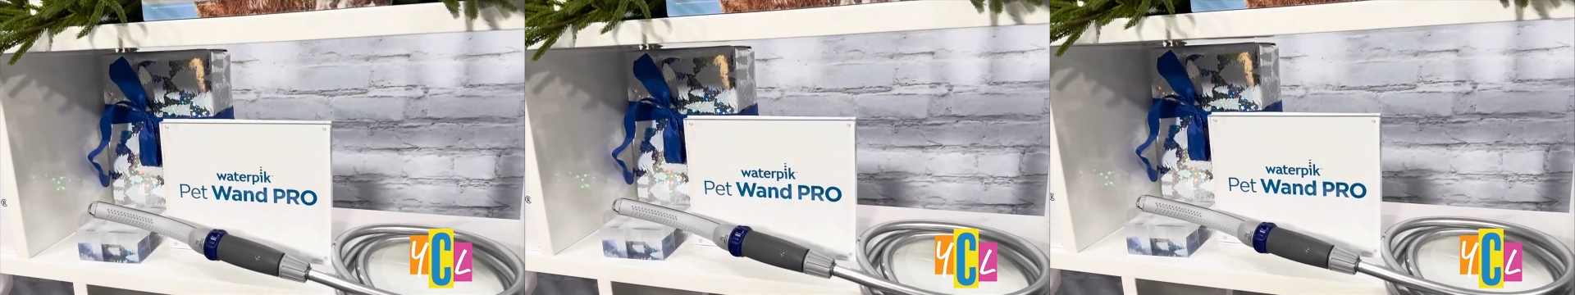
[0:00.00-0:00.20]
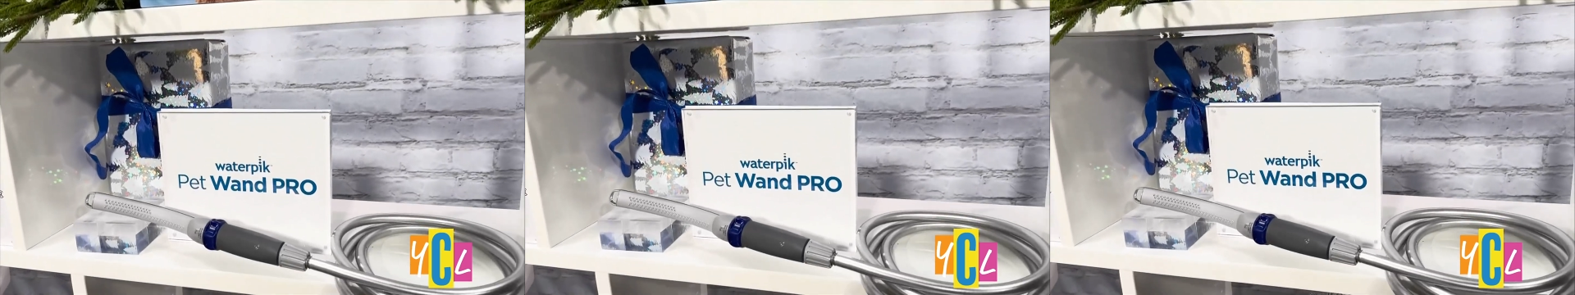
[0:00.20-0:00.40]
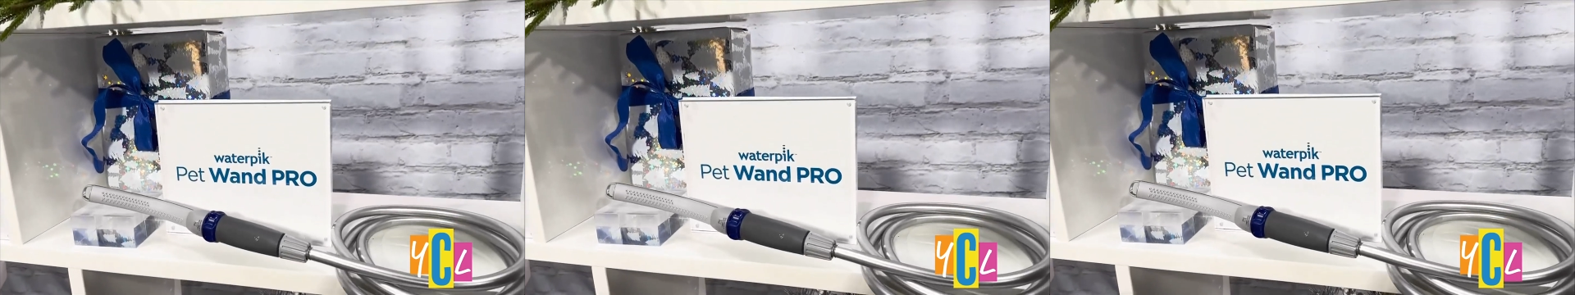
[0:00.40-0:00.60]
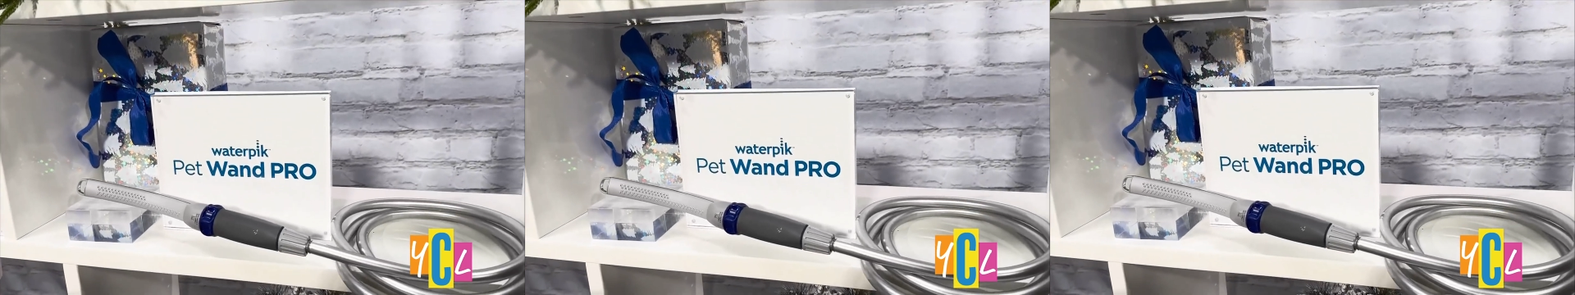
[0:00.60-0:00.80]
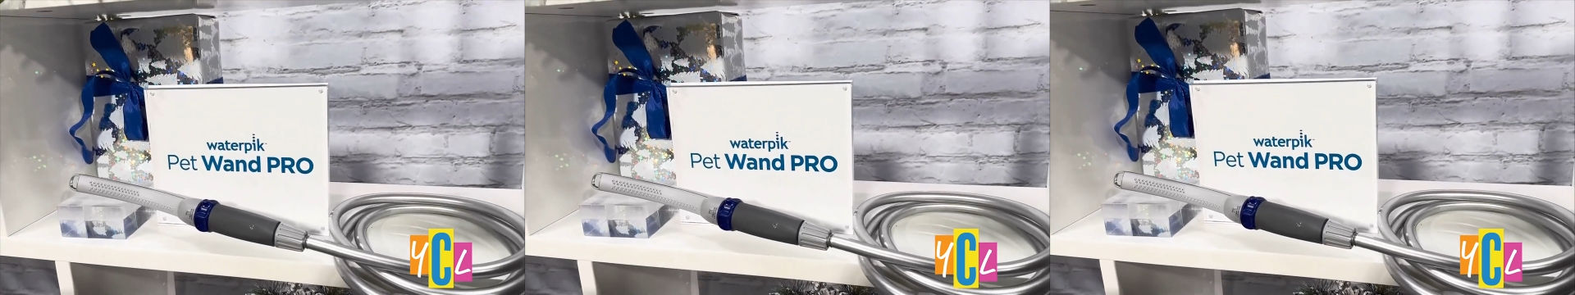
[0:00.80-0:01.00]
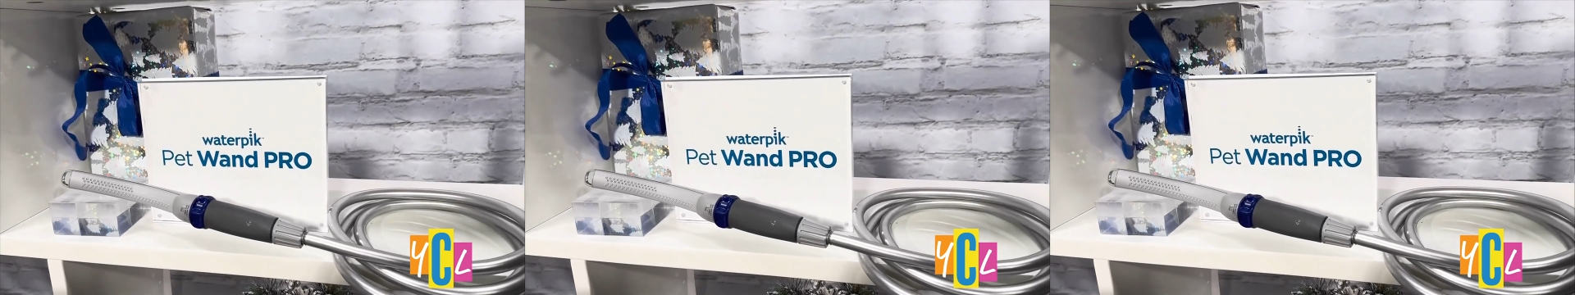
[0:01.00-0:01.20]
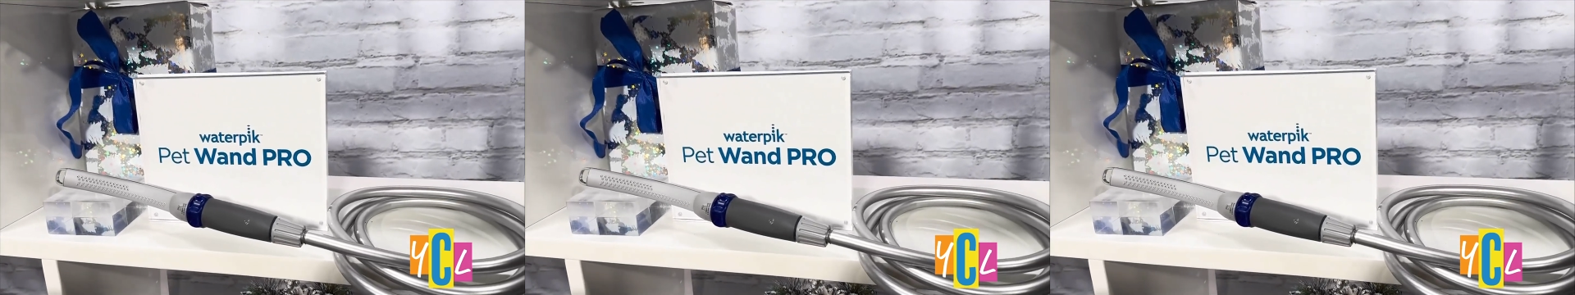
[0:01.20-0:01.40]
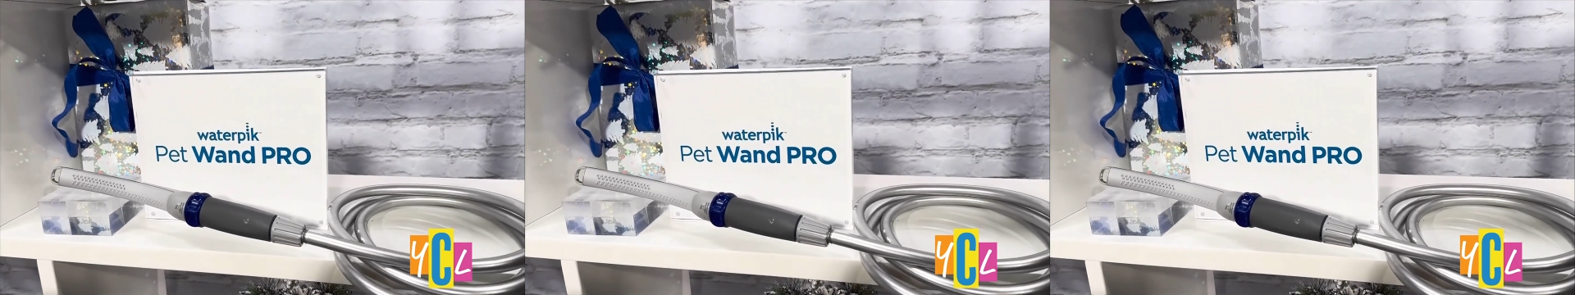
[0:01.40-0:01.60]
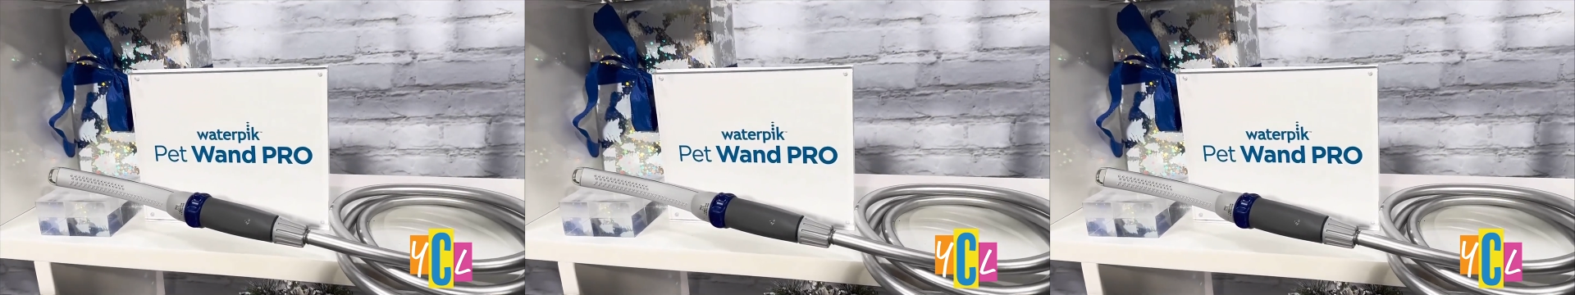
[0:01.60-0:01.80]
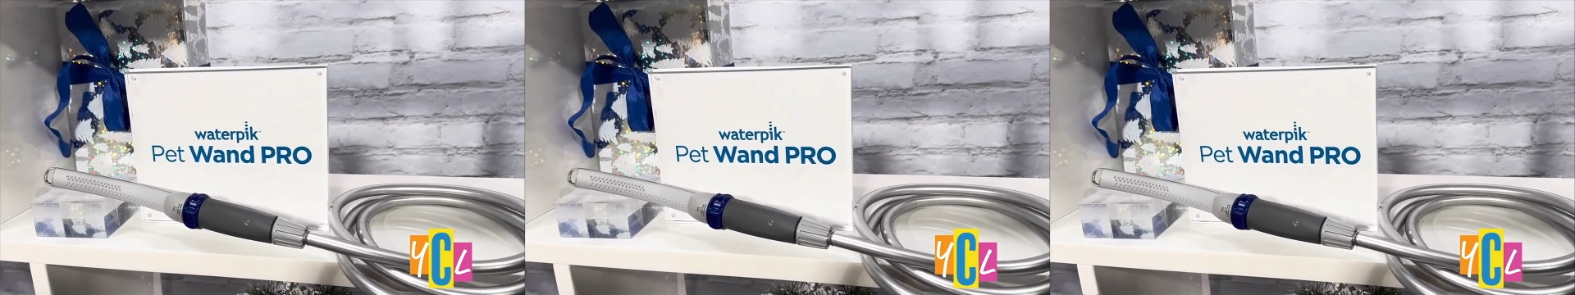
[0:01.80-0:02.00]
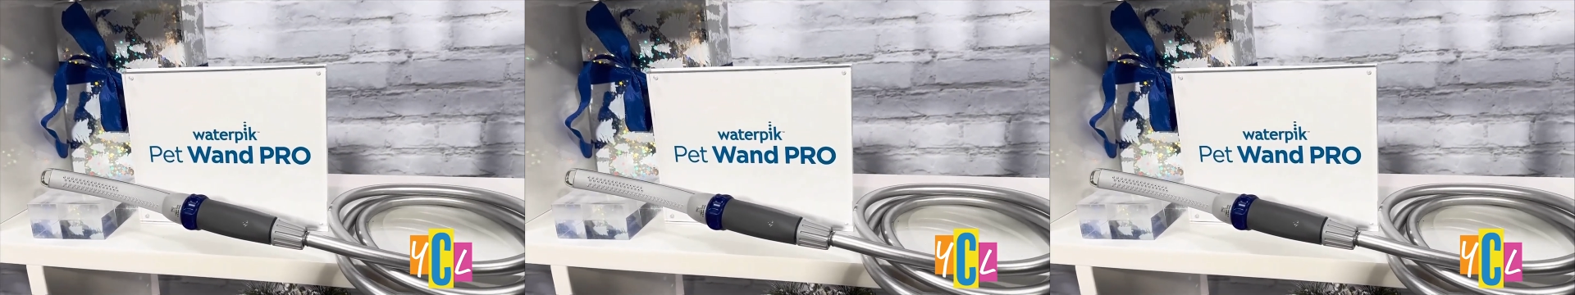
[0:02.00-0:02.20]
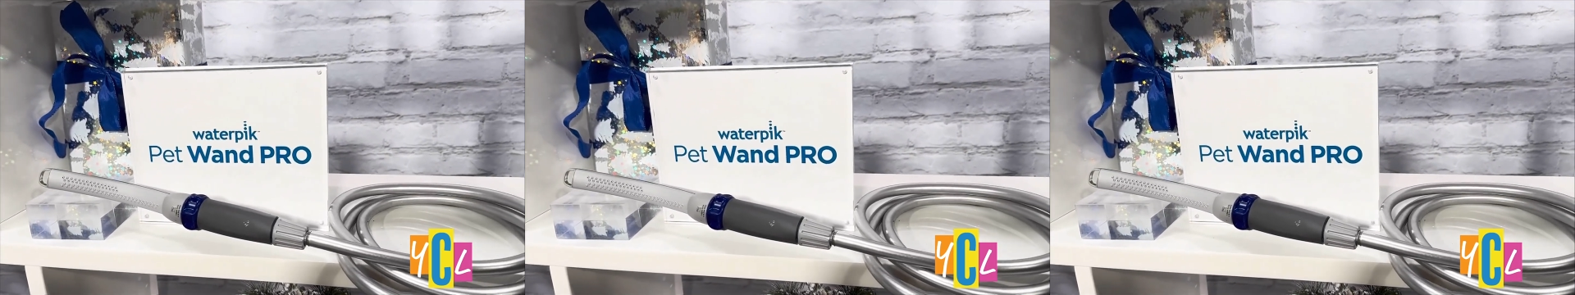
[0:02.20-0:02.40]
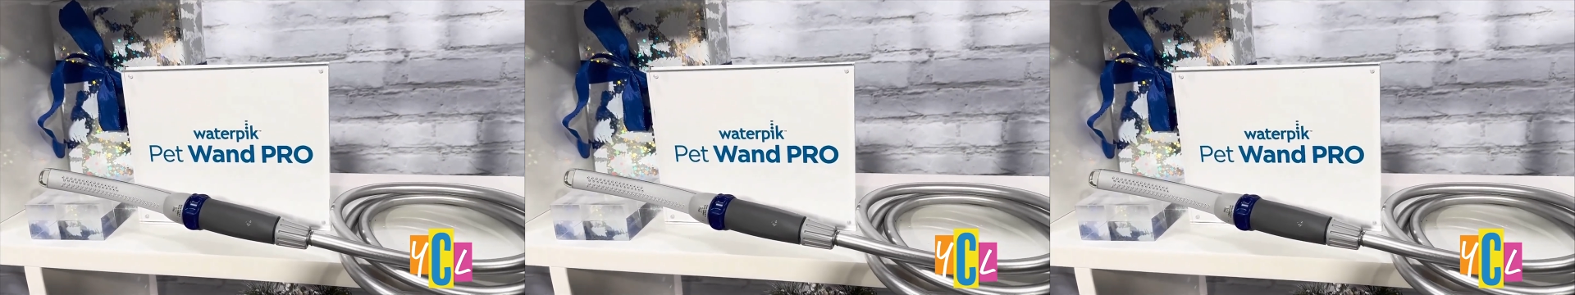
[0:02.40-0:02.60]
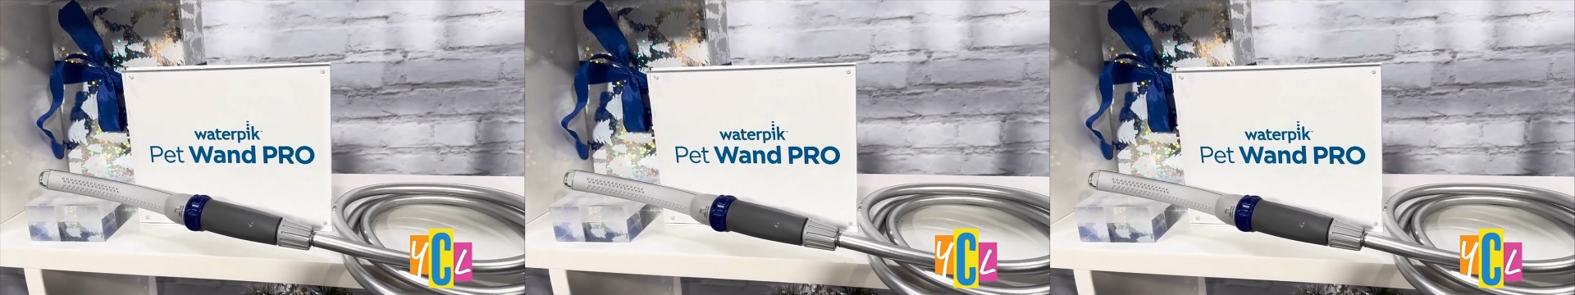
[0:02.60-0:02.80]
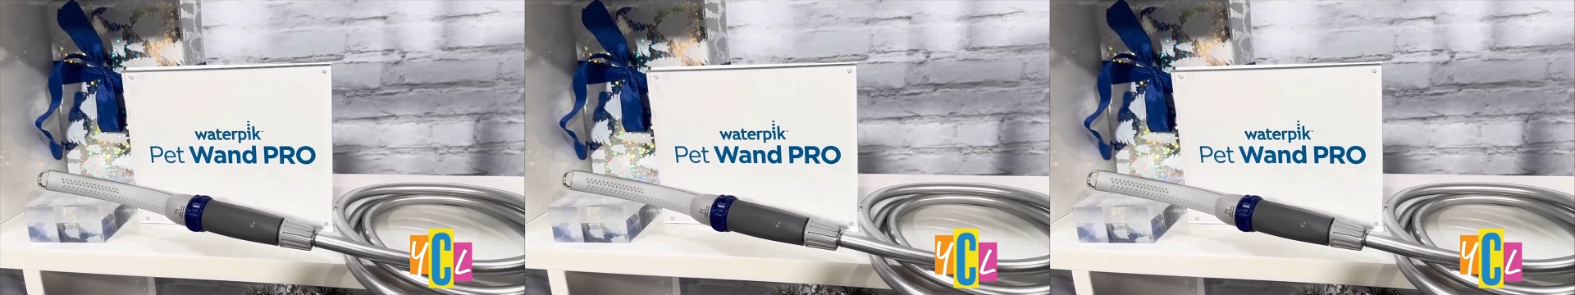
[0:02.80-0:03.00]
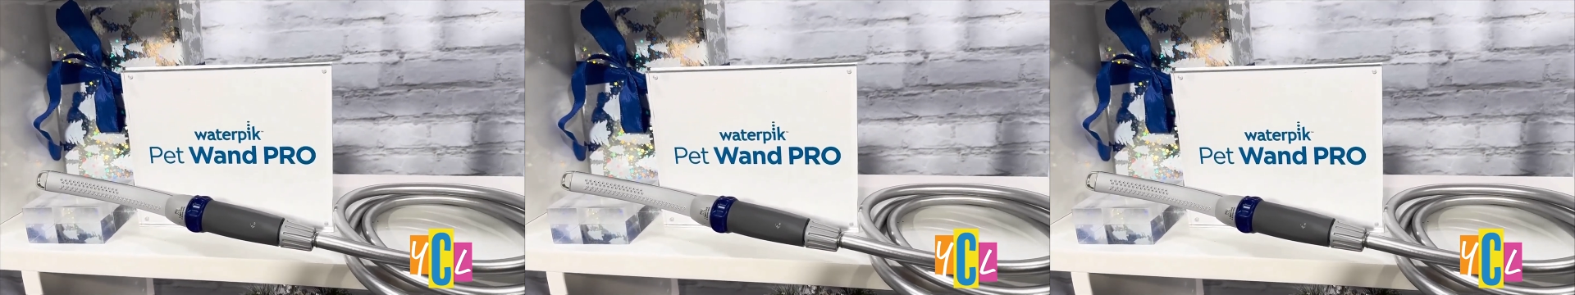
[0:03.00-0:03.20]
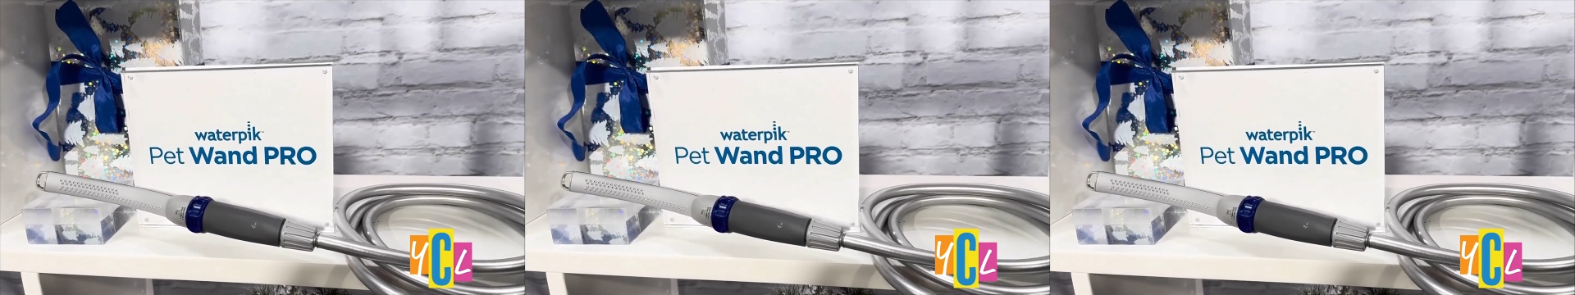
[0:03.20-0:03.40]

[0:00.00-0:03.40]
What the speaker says: (no speaker visible)